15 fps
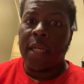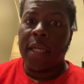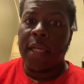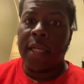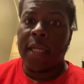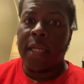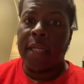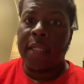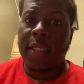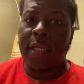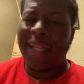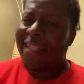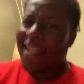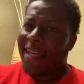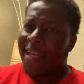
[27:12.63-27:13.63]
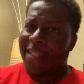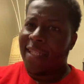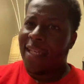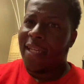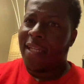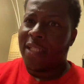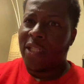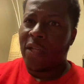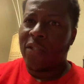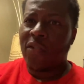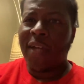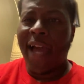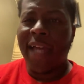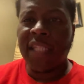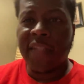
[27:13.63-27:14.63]
And uh, I think that's it. So you
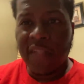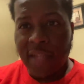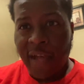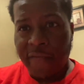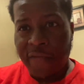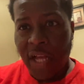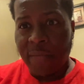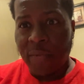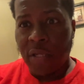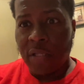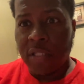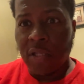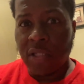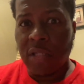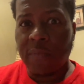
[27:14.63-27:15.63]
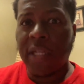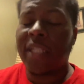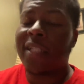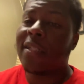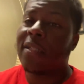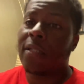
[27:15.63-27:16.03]
guys, if you're not following me on social media,